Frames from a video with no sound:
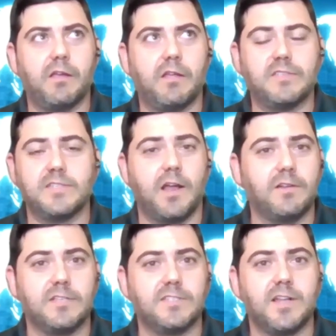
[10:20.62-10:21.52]

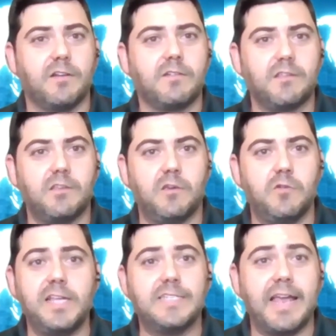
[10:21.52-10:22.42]
it's not
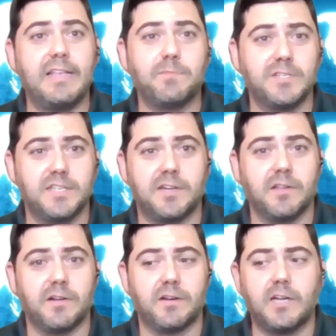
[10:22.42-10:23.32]
unique to any
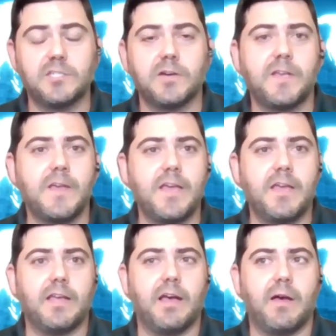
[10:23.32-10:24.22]
particular country,
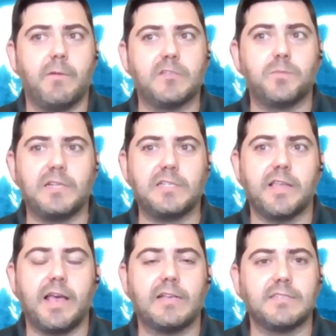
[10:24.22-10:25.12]

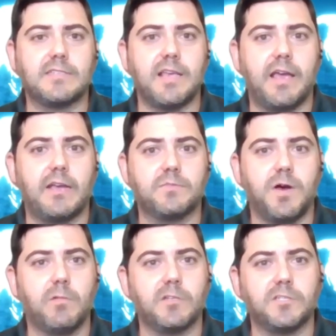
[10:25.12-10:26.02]
especially as
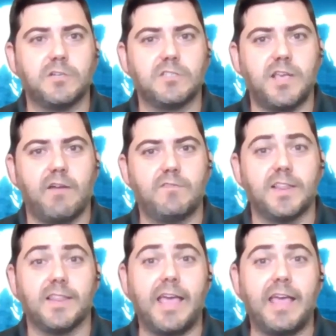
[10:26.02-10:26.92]
publishers have
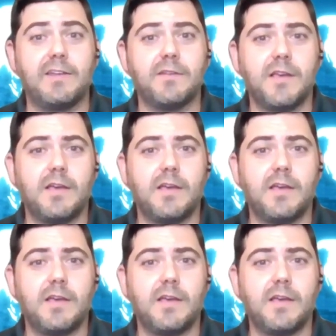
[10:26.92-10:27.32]
delayed